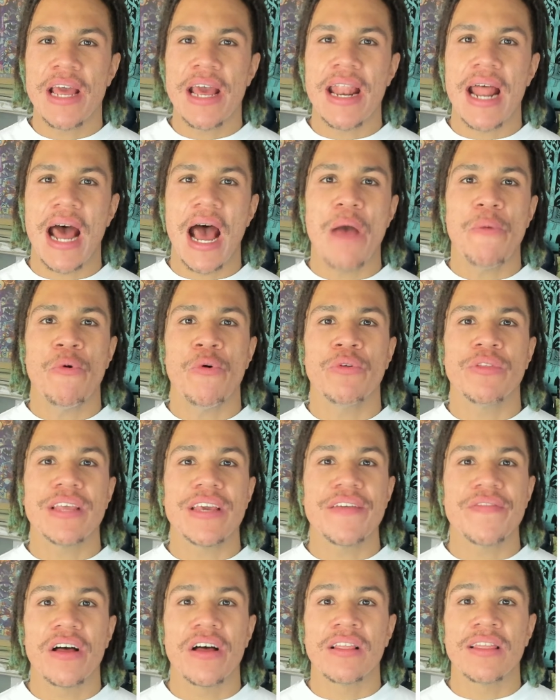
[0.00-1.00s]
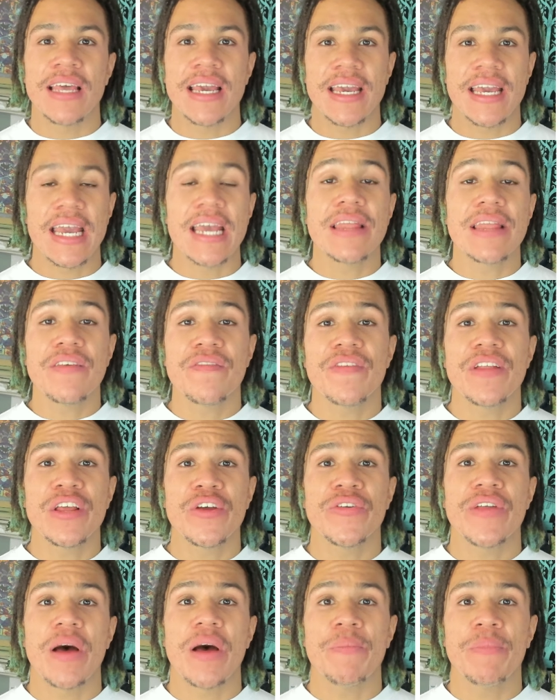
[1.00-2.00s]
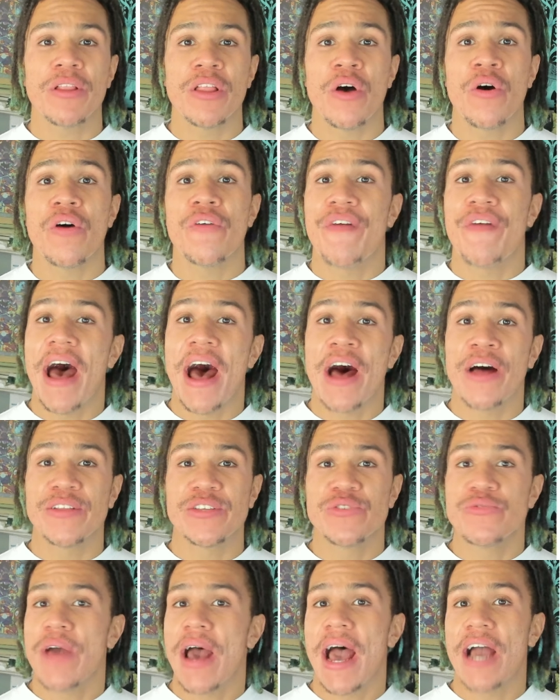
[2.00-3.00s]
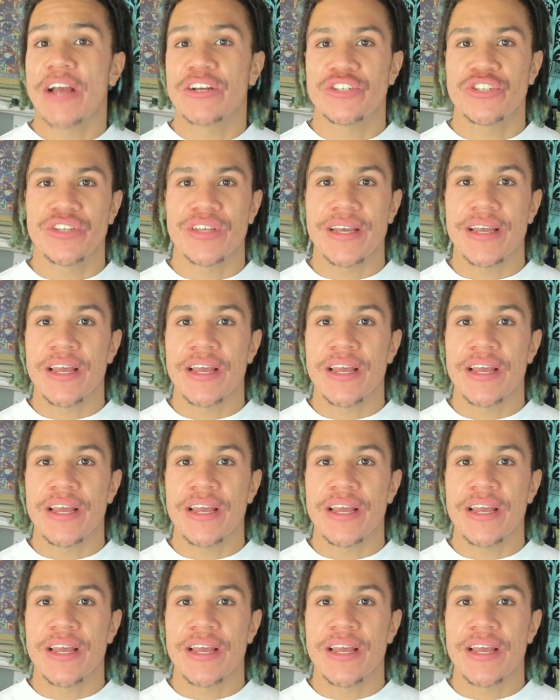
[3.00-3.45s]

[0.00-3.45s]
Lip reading: And I will leave a link in the video down below of how to actually